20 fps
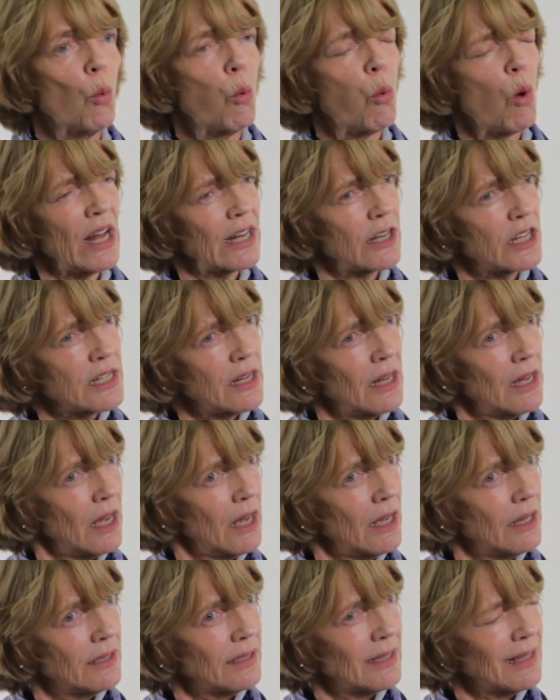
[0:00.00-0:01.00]
what
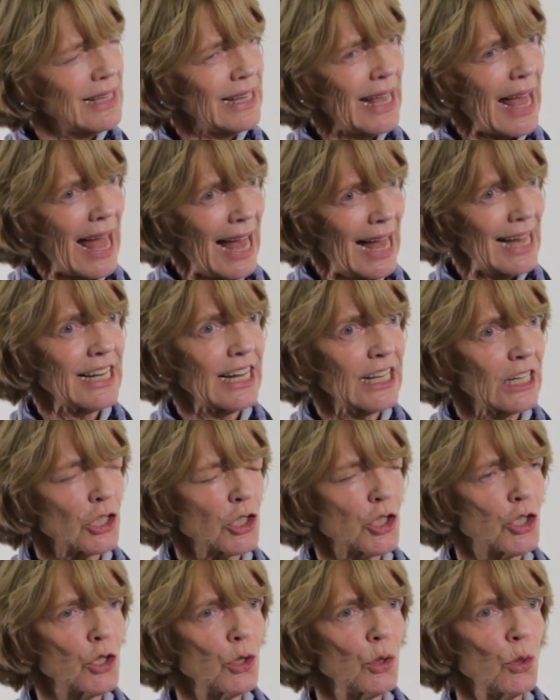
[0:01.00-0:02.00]
does the
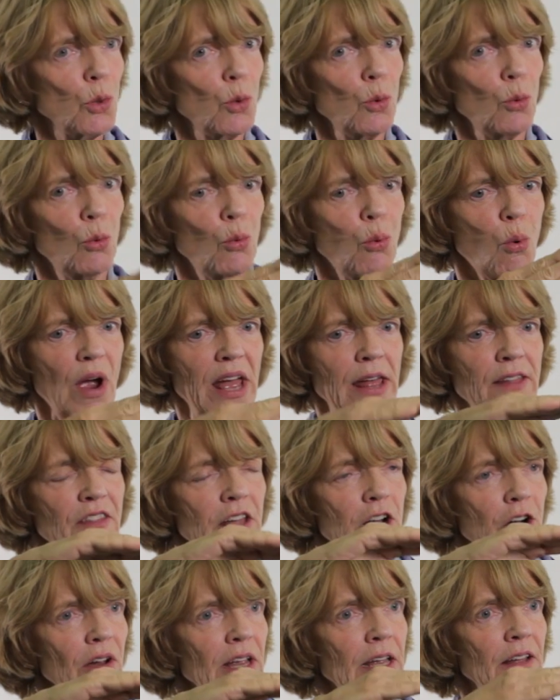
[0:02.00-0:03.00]
addict do when
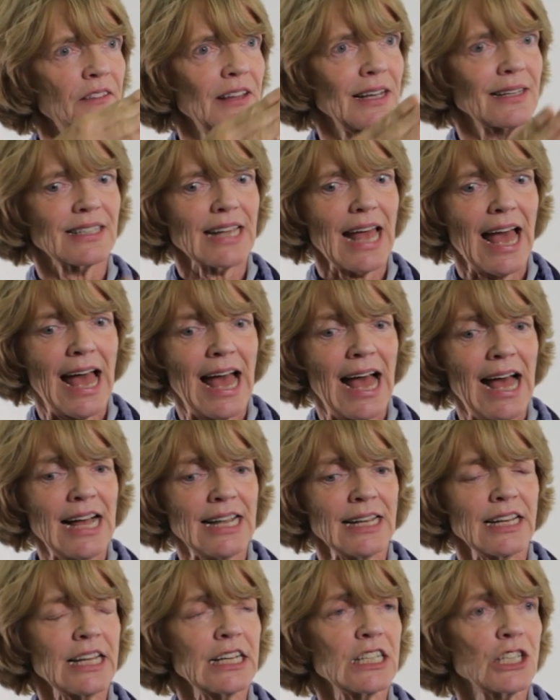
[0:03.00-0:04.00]
they're in this
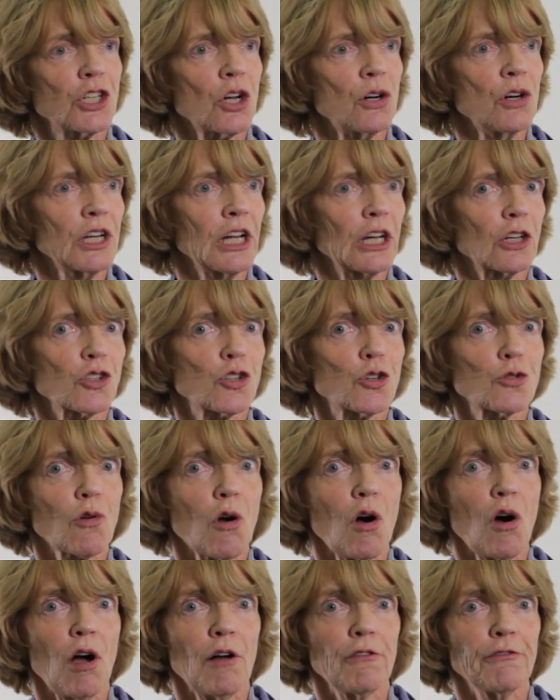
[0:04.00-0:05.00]
anhedonic
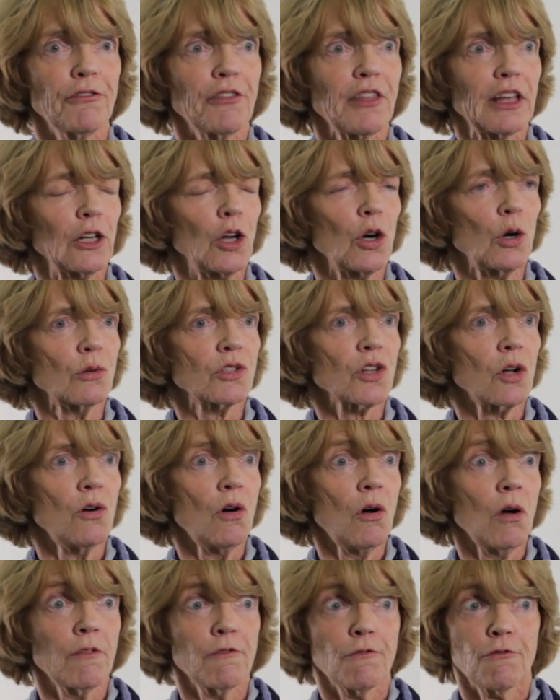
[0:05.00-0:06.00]
trough that goes
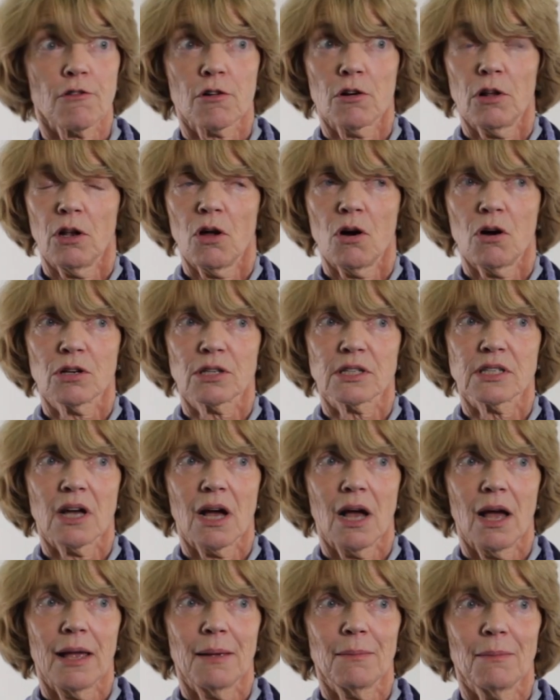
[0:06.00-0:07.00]
on for a long
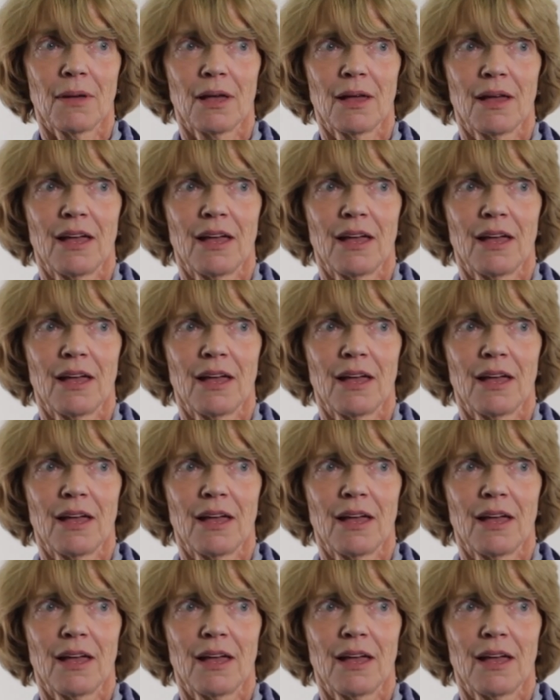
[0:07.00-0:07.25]
time?